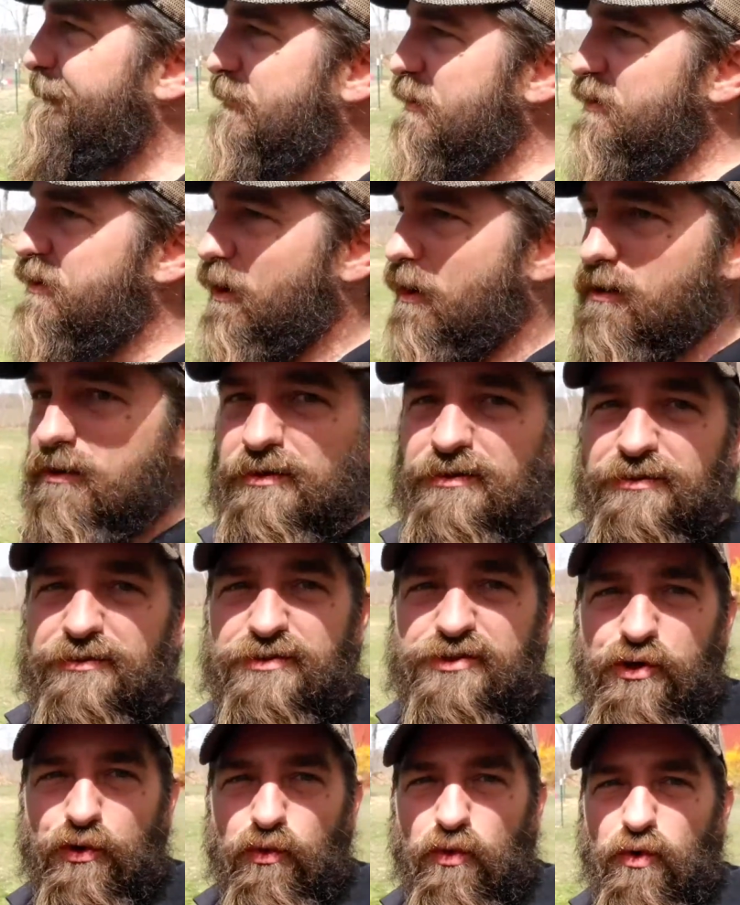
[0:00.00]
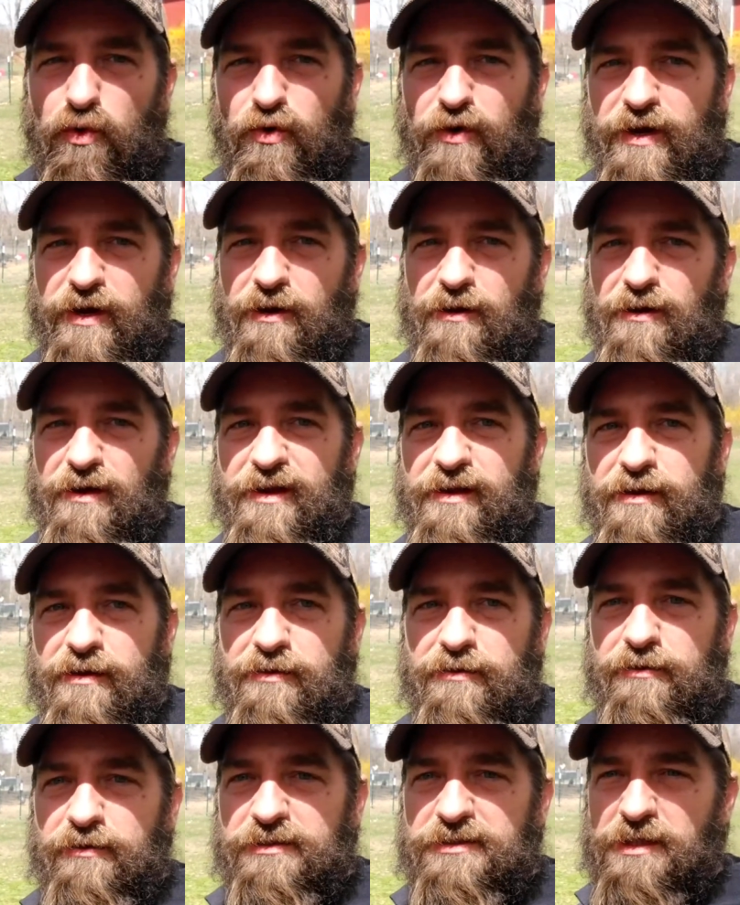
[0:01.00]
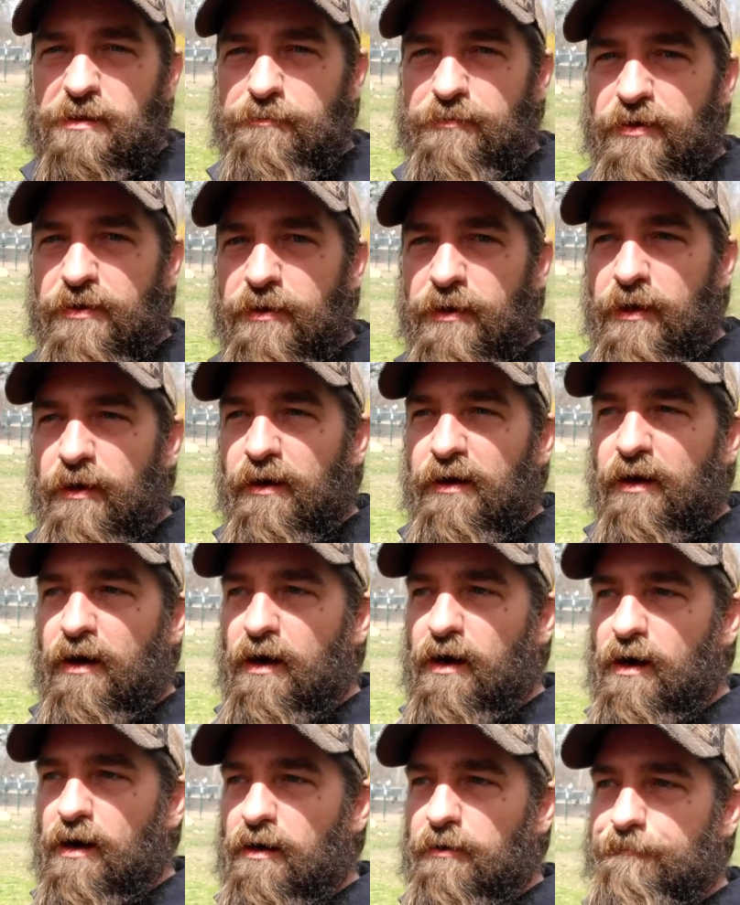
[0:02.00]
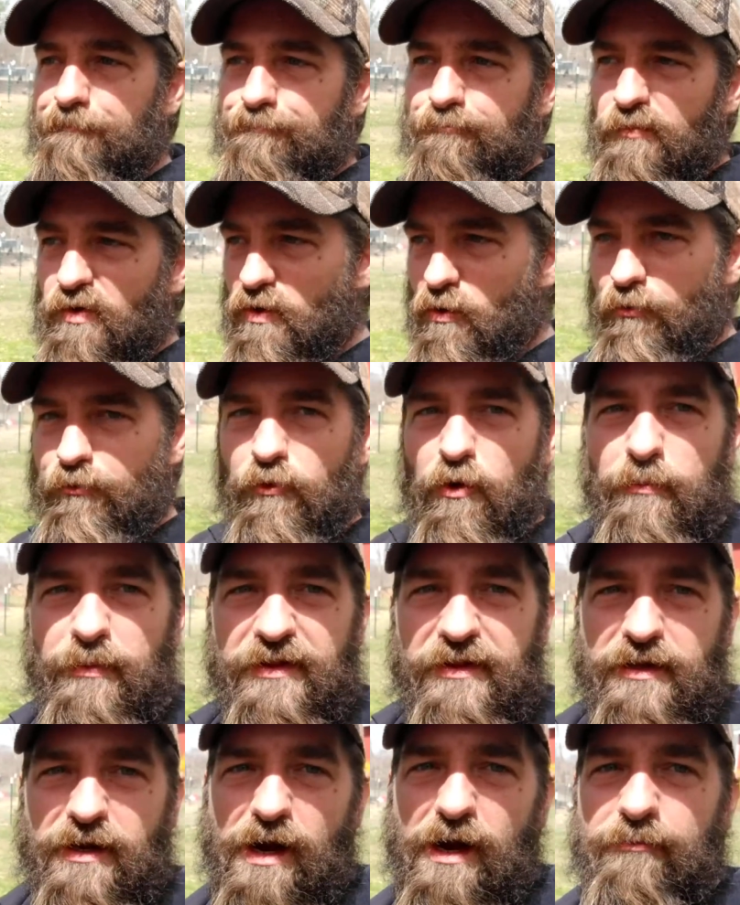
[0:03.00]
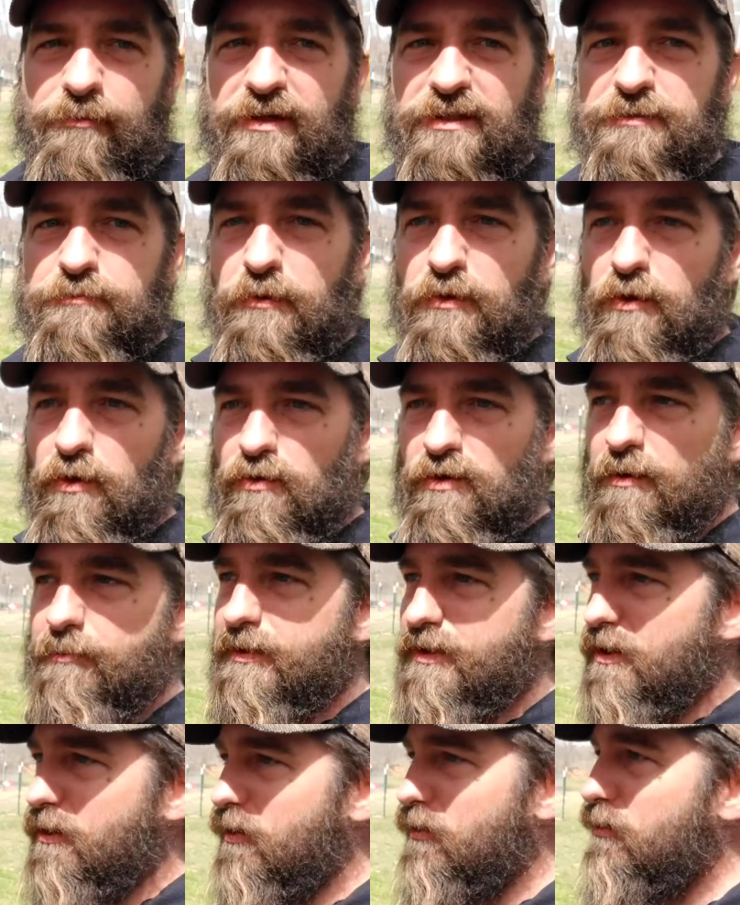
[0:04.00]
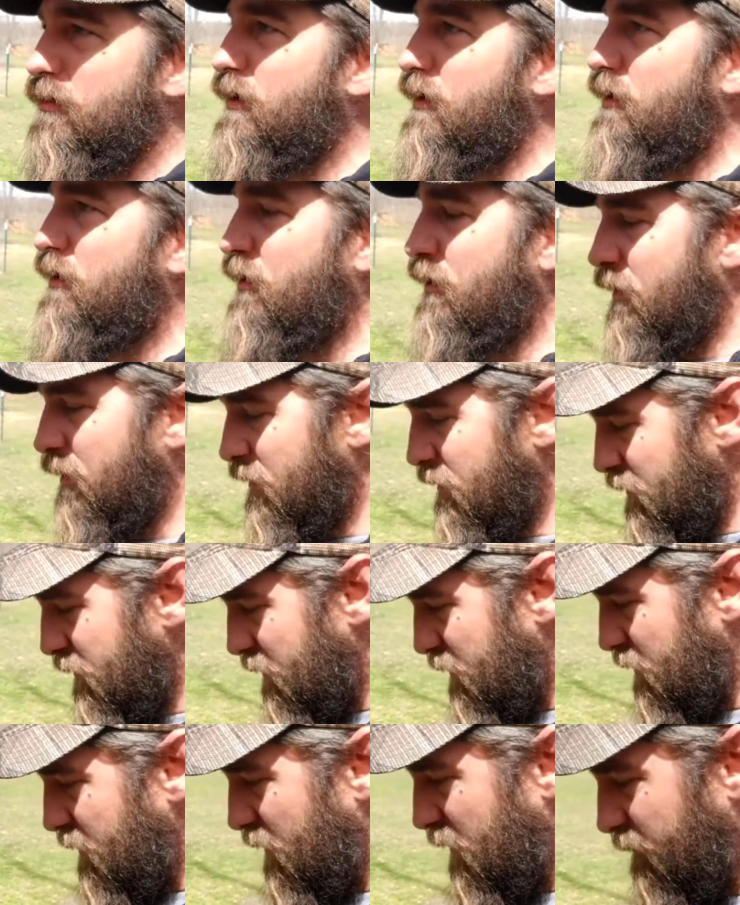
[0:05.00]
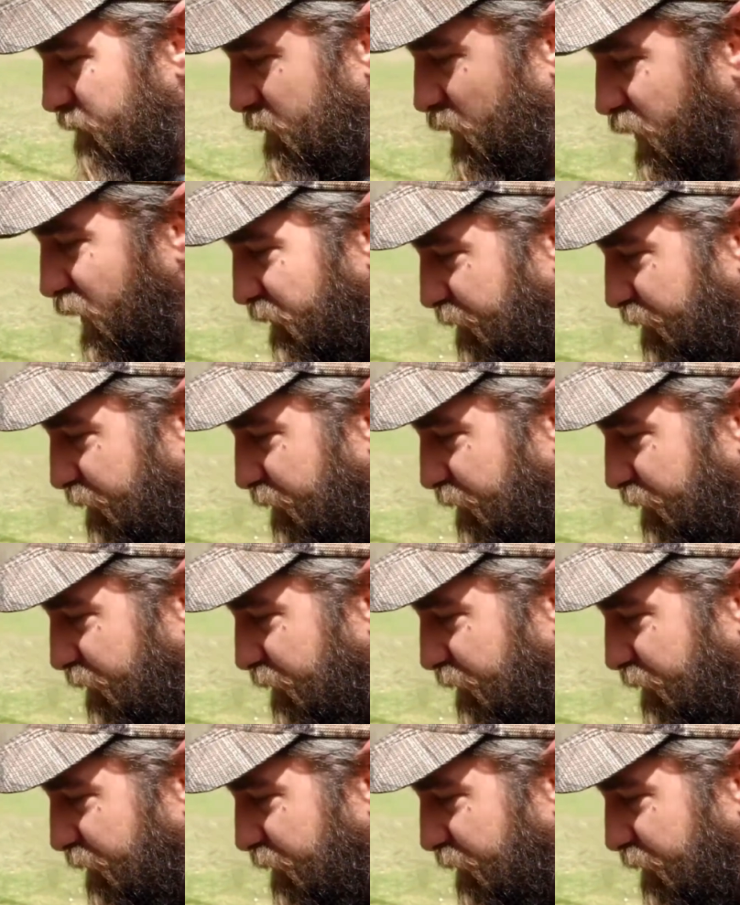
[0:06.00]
garden tool area or something, you know, throw them in the comments below, let me know. Looking